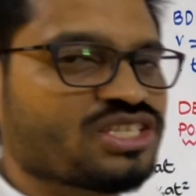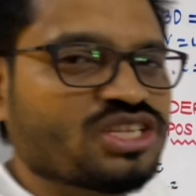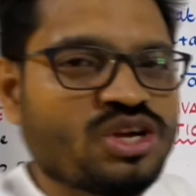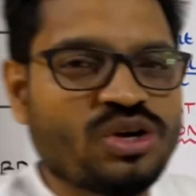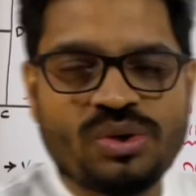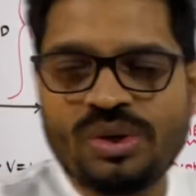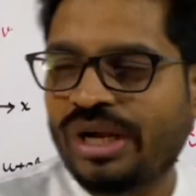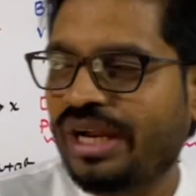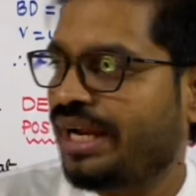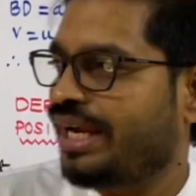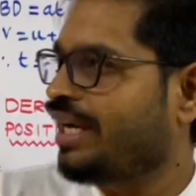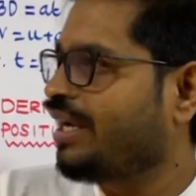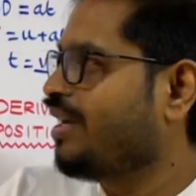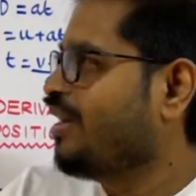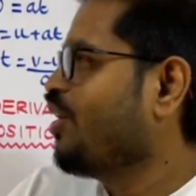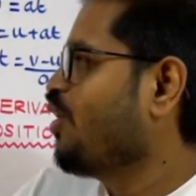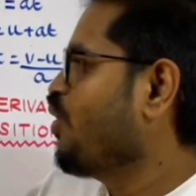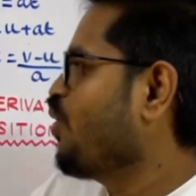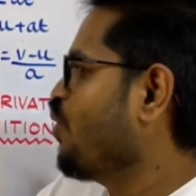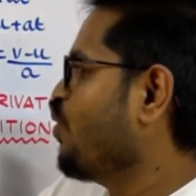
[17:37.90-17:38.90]
ahead.
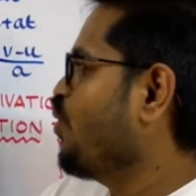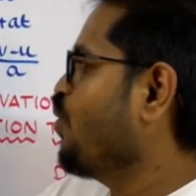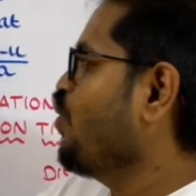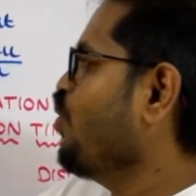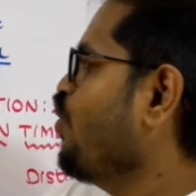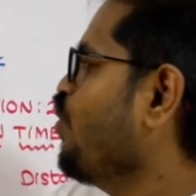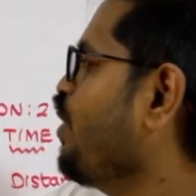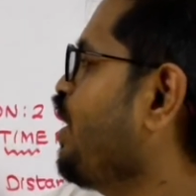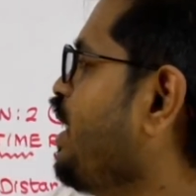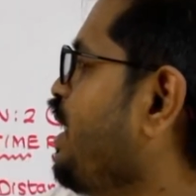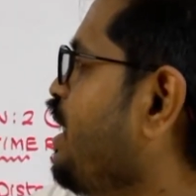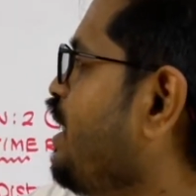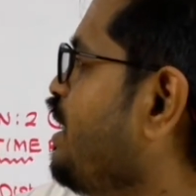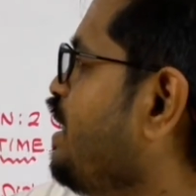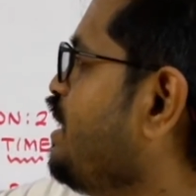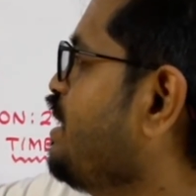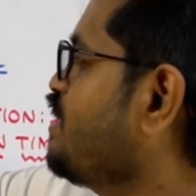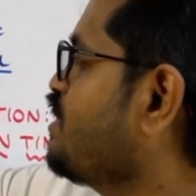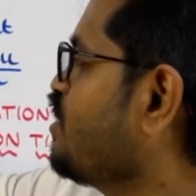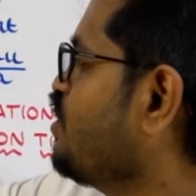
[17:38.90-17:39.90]
OA
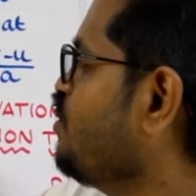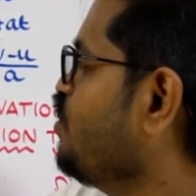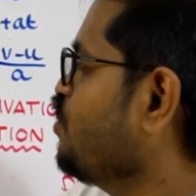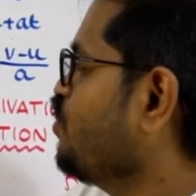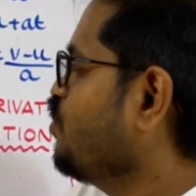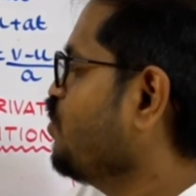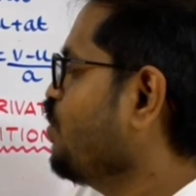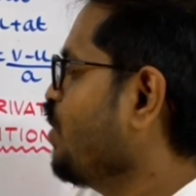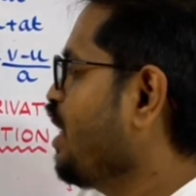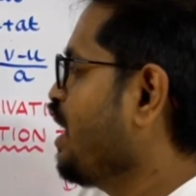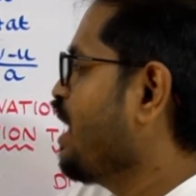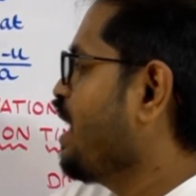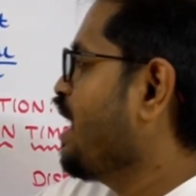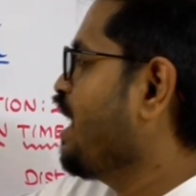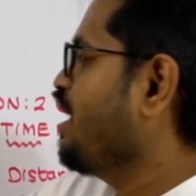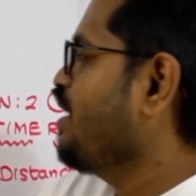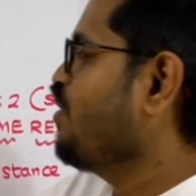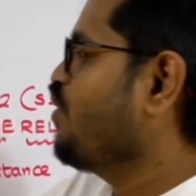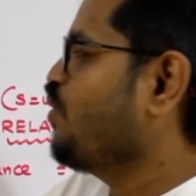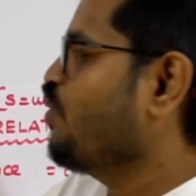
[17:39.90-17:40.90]
is U
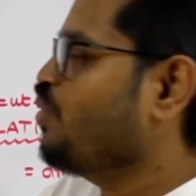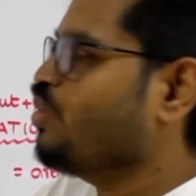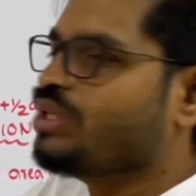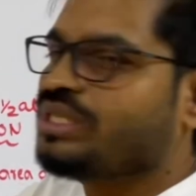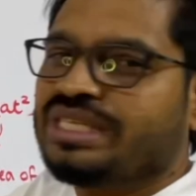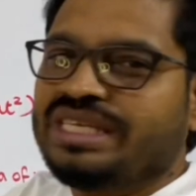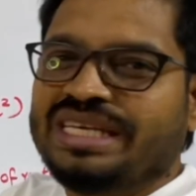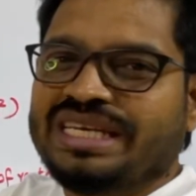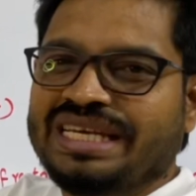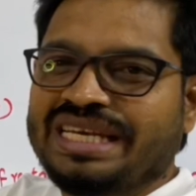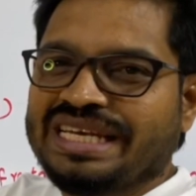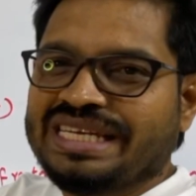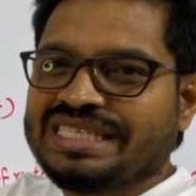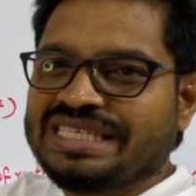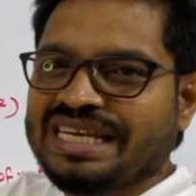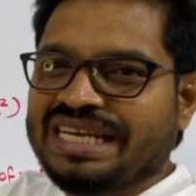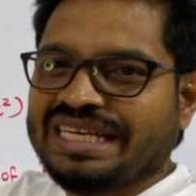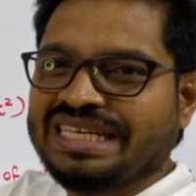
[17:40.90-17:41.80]
and OC is